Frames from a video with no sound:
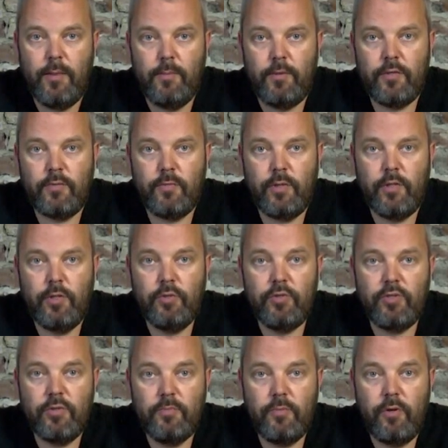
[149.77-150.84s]
because we're
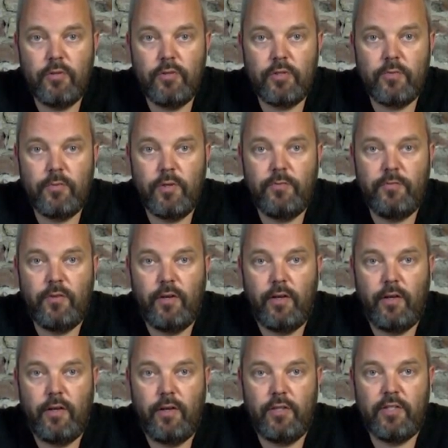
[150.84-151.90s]
used to motors with
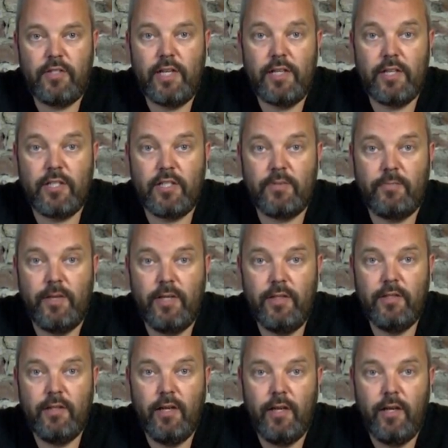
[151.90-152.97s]
uh, static speed